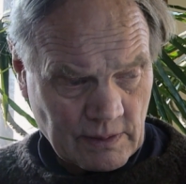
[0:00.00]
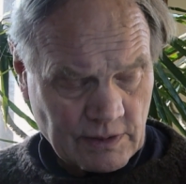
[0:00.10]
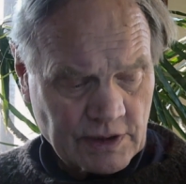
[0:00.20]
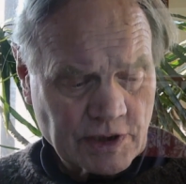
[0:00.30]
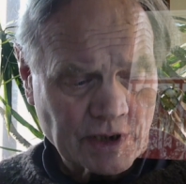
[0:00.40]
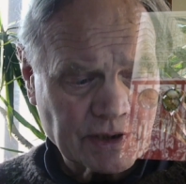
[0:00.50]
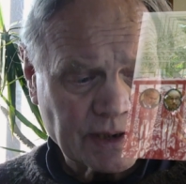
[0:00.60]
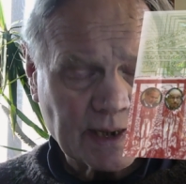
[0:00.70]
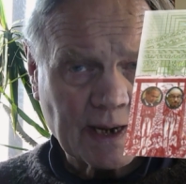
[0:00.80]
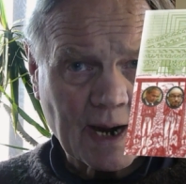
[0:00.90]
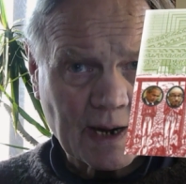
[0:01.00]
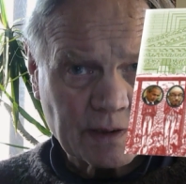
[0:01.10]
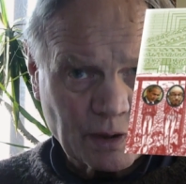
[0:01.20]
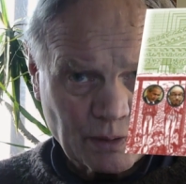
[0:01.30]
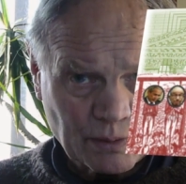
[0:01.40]
suggested a
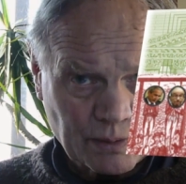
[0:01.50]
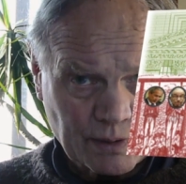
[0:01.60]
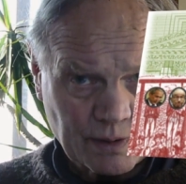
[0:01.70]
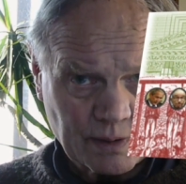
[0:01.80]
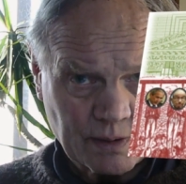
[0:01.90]
cartoon